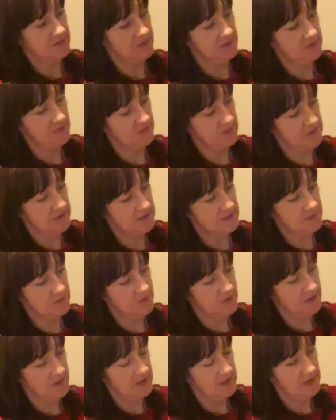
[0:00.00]
I thought that's
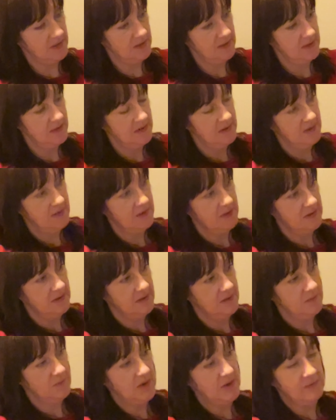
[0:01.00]
why
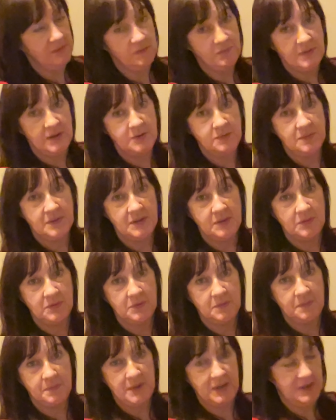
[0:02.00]
wearing red with it would
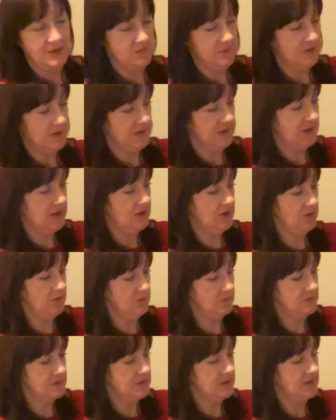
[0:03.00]
be quite
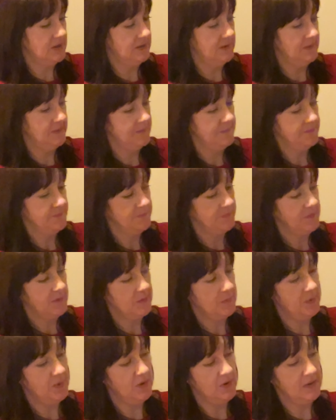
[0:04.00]
cute.
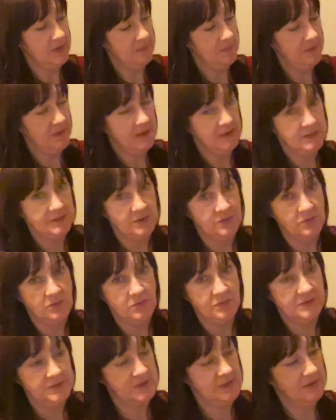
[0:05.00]
Pocket bags are
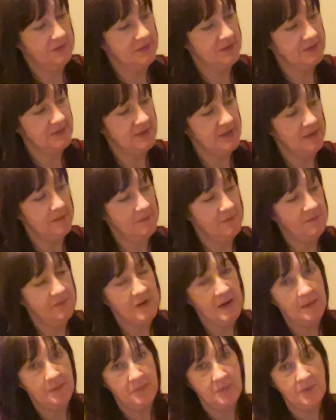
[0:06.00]
also the same
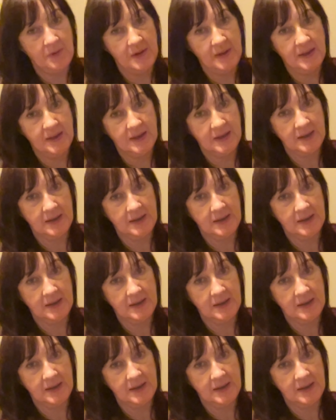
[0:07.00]
fabric.